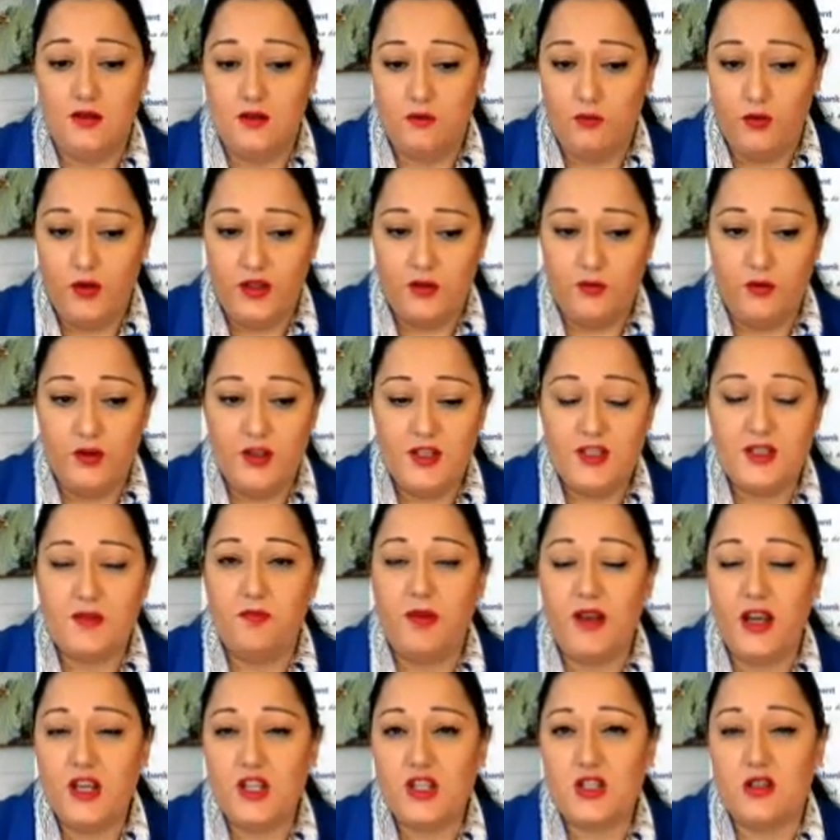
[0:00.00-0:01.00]
with
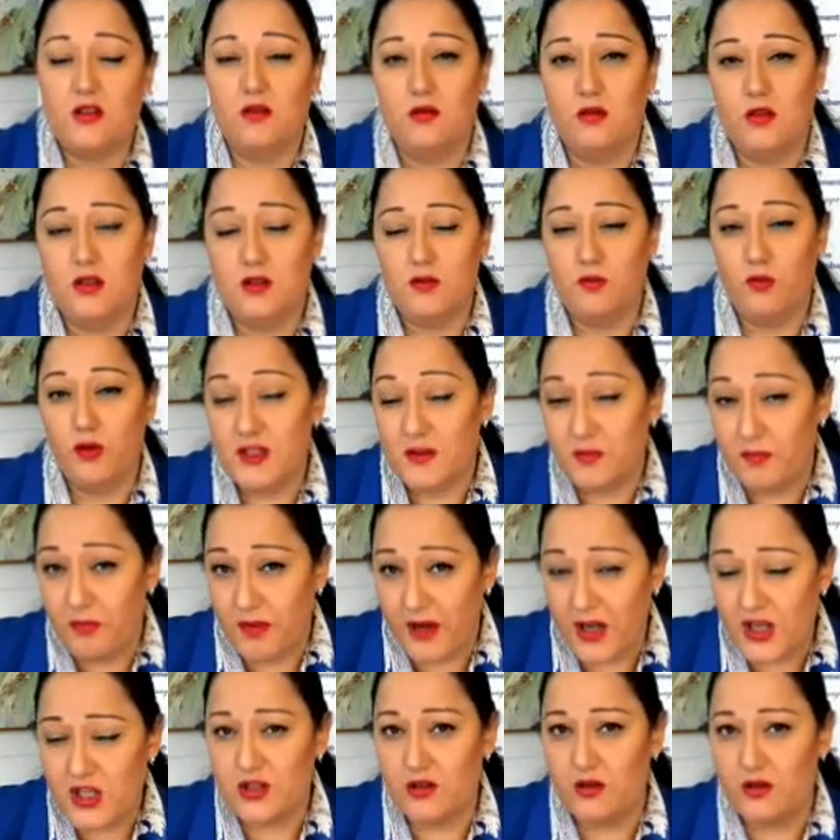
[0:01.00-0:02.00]

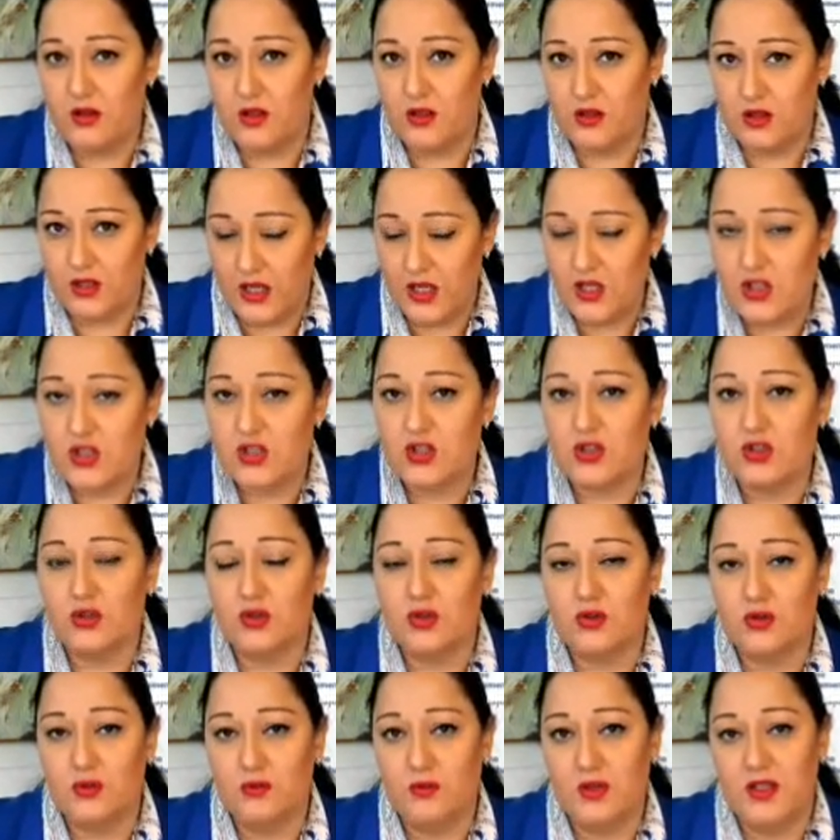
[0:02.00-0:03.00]
special
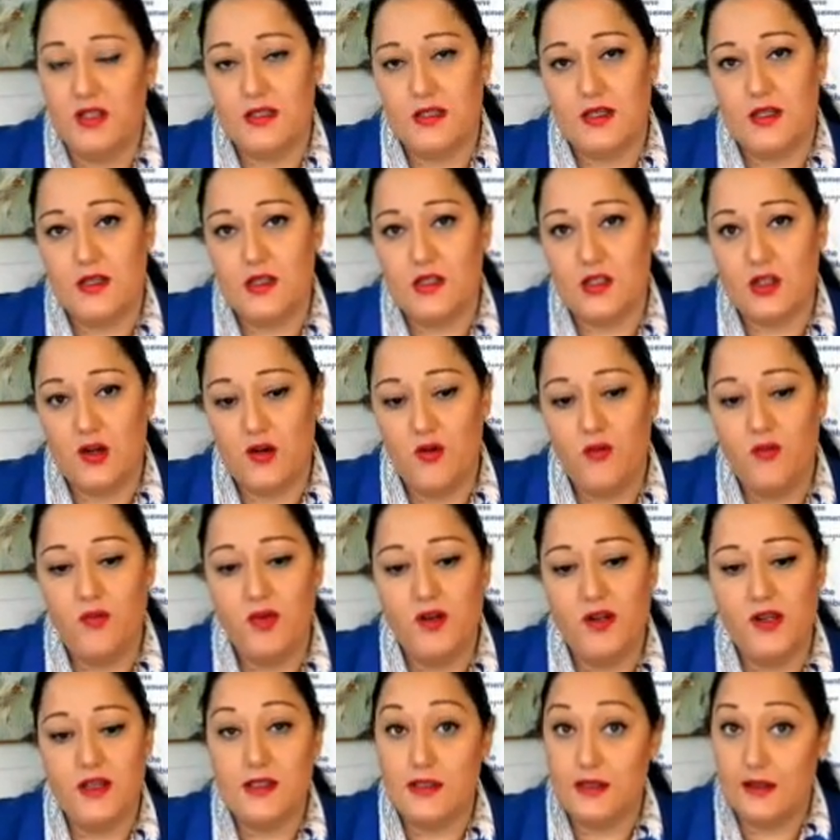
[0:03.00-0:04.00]
attention to mid-sized
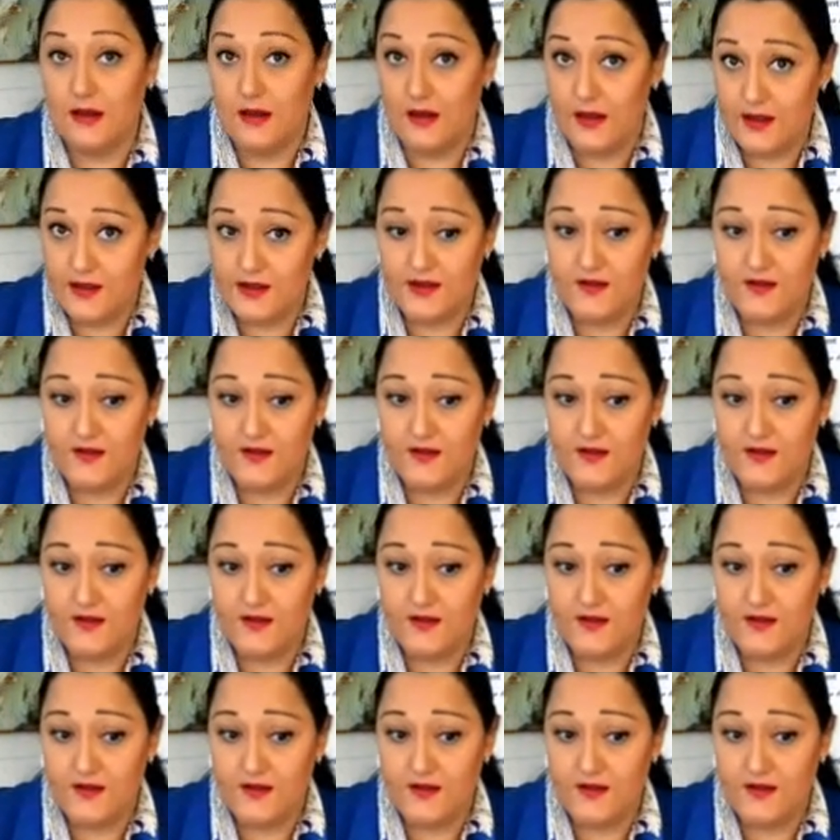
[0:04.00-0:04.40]
companies in less